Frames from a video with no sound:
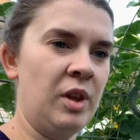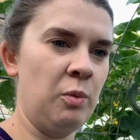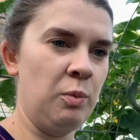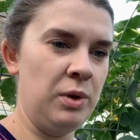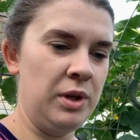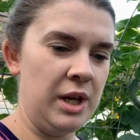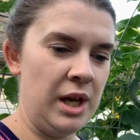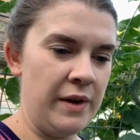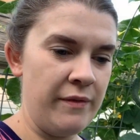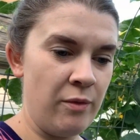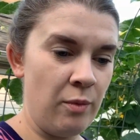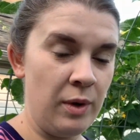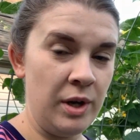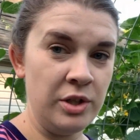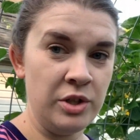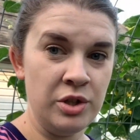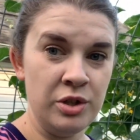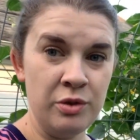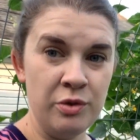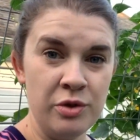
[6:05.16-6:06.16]
We gave away
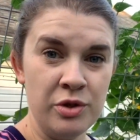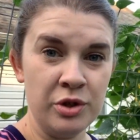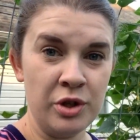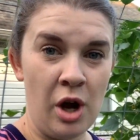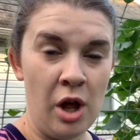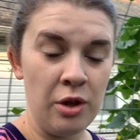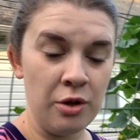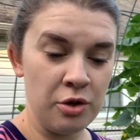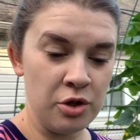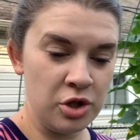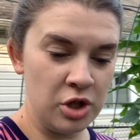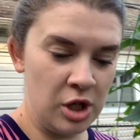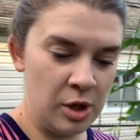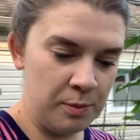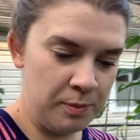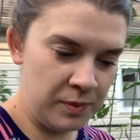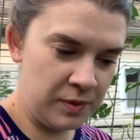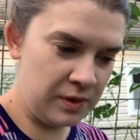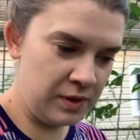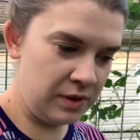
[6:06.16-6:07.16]
2
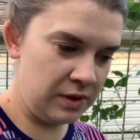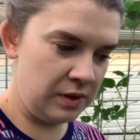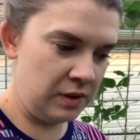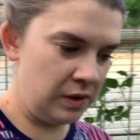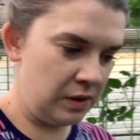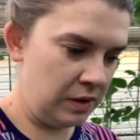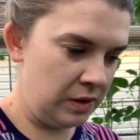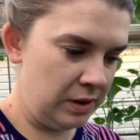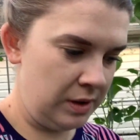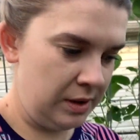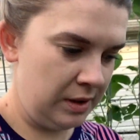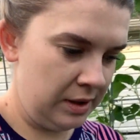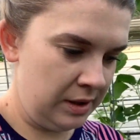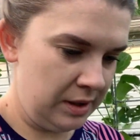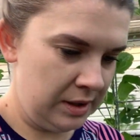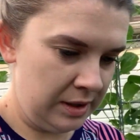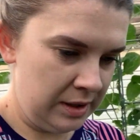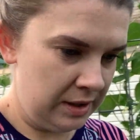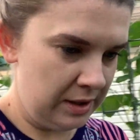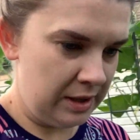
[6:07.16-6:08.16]
scholarships,
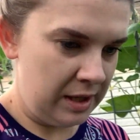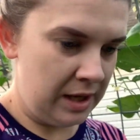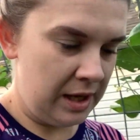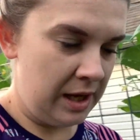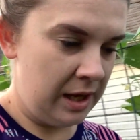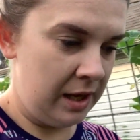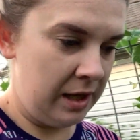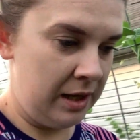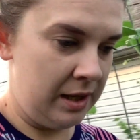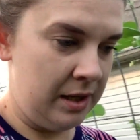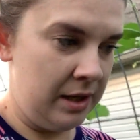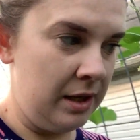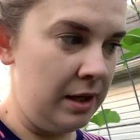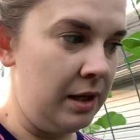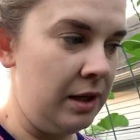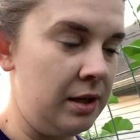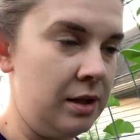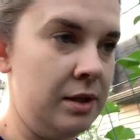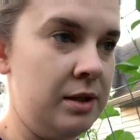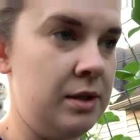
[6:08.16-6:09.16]

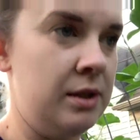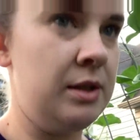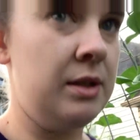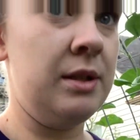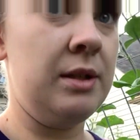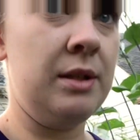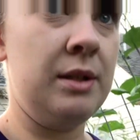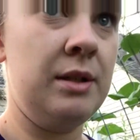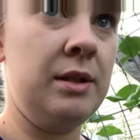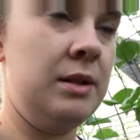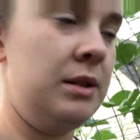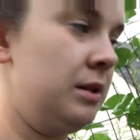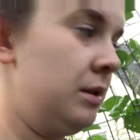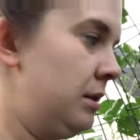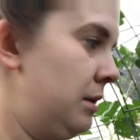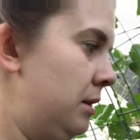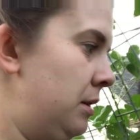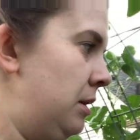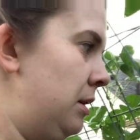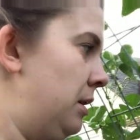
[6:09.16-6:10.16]
and
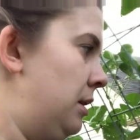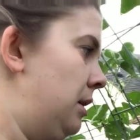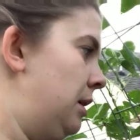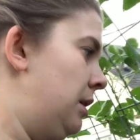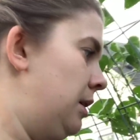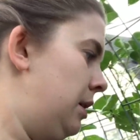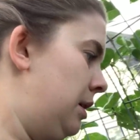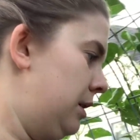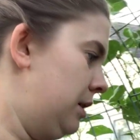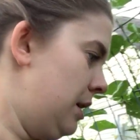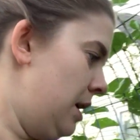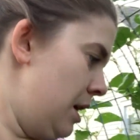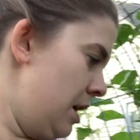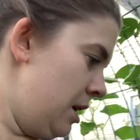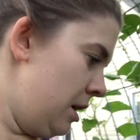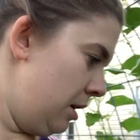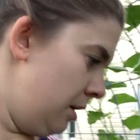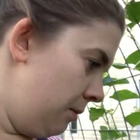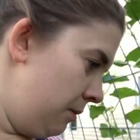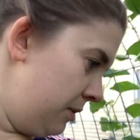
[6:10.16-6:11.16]

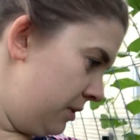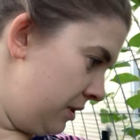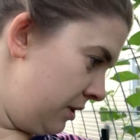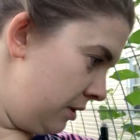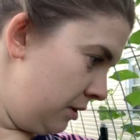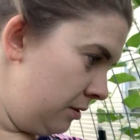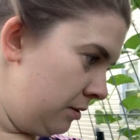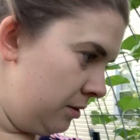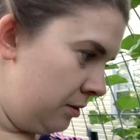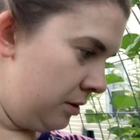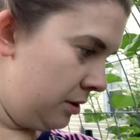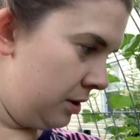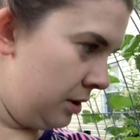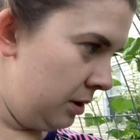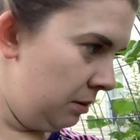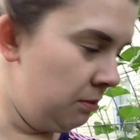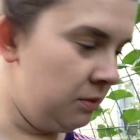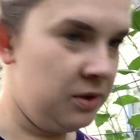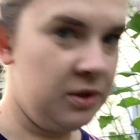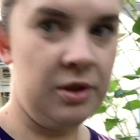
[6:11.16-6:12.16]
yeah, it was
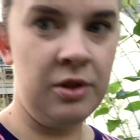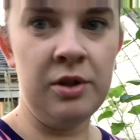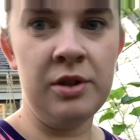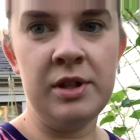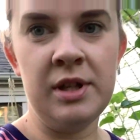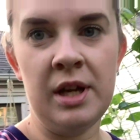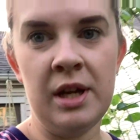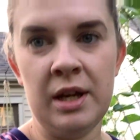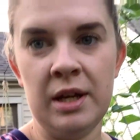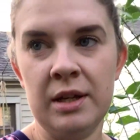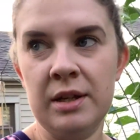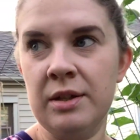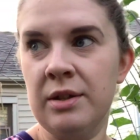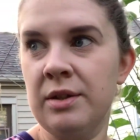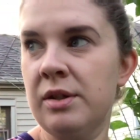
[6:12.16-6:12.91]
a good day.